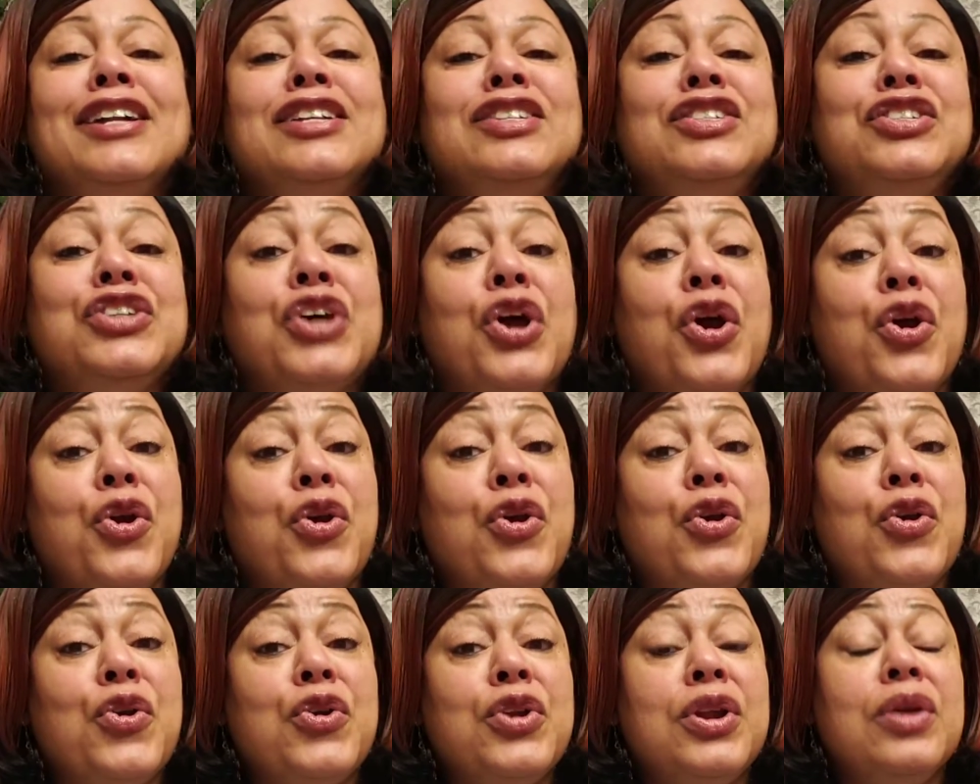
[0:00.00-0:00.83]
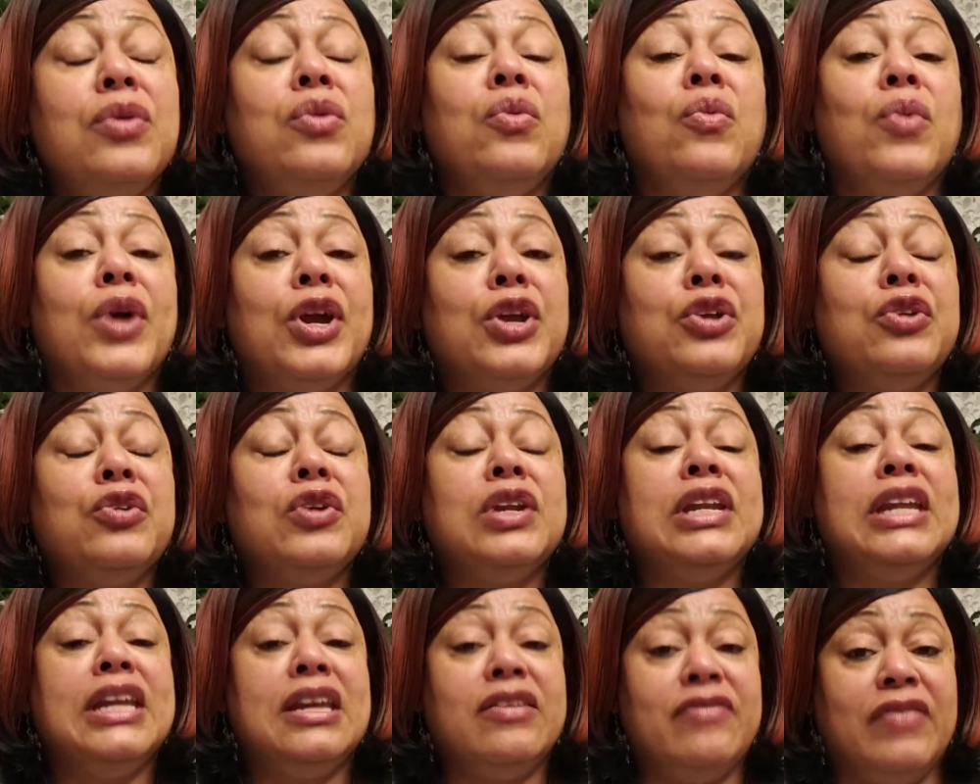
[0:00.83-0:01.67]
turn where you're
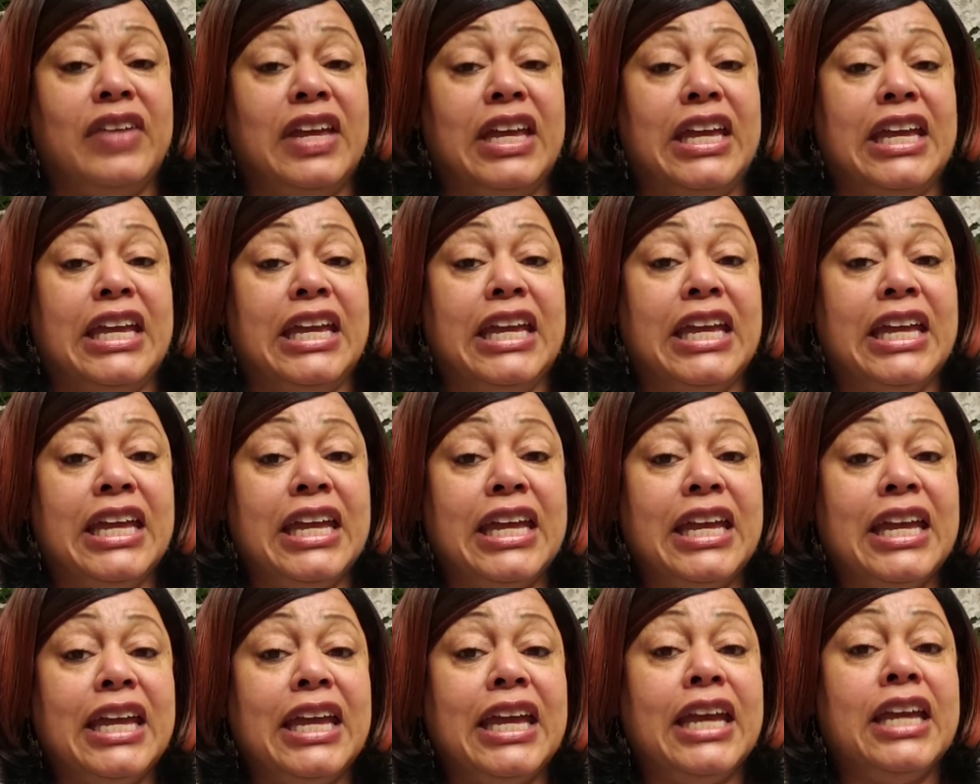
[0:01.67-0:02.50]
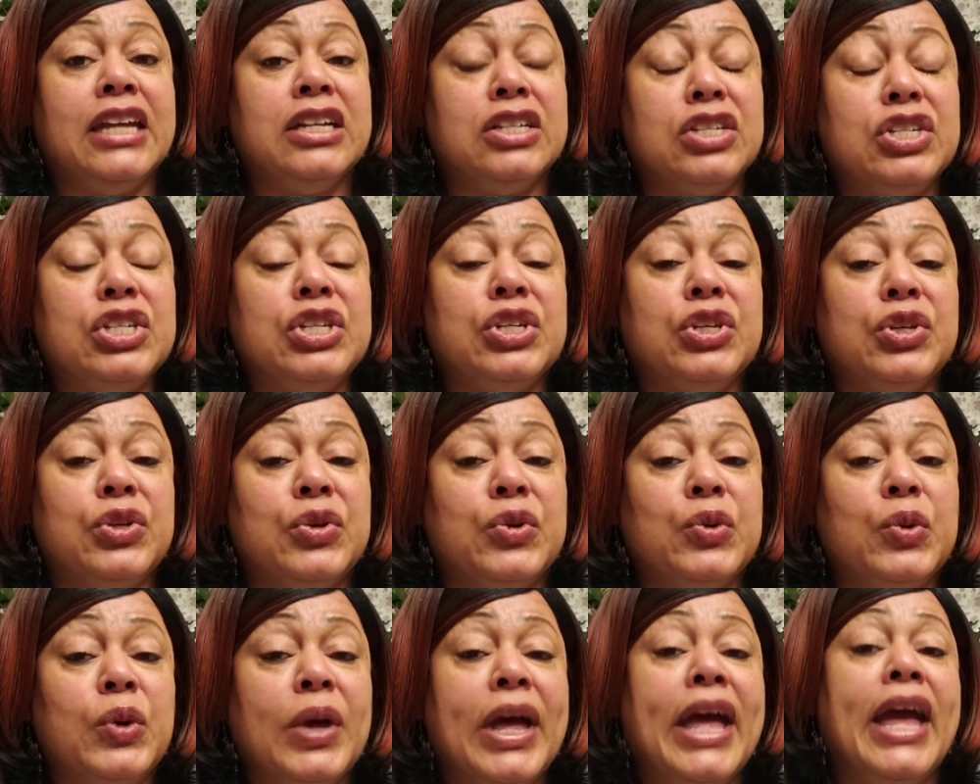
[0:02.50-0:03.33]
living
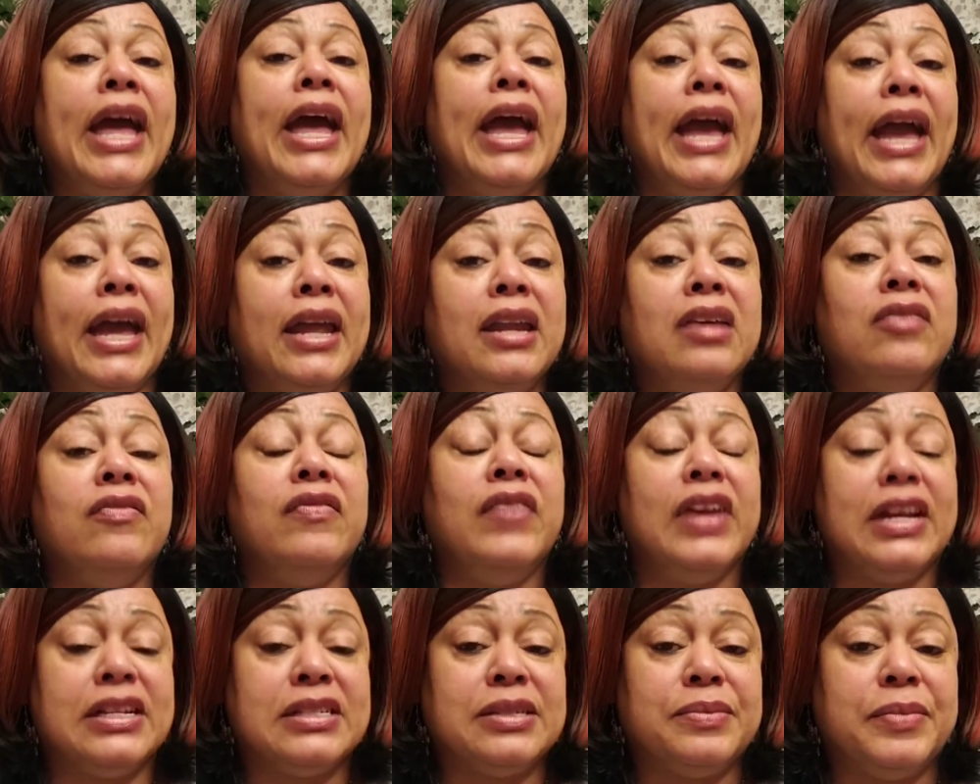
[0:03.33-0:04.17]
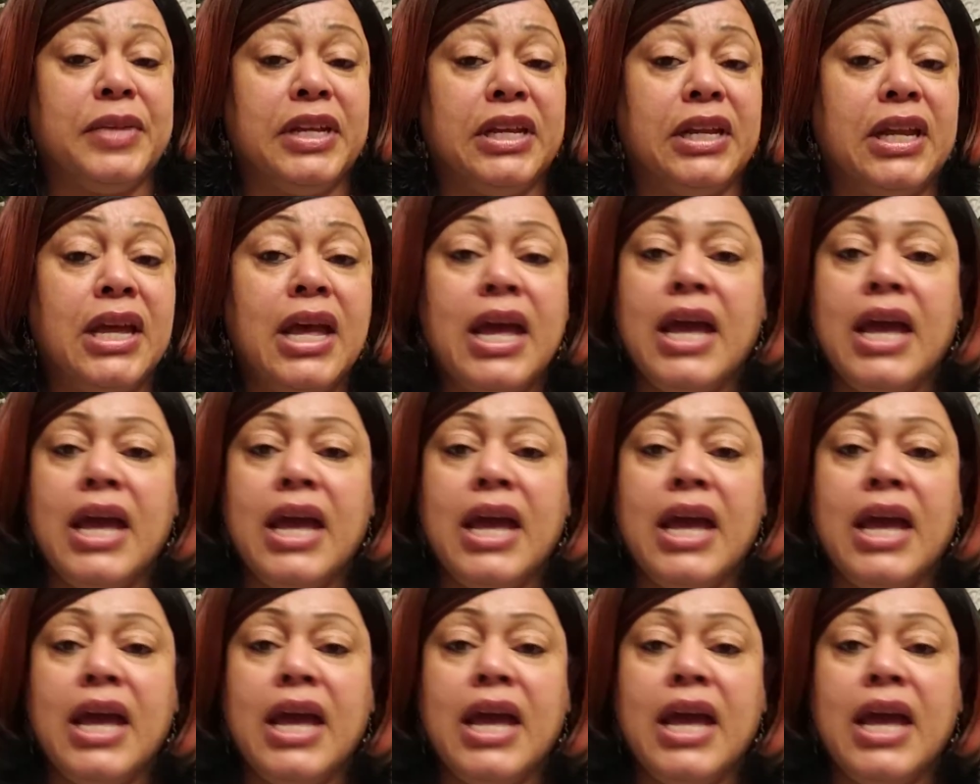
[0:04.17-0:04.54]
into an investment.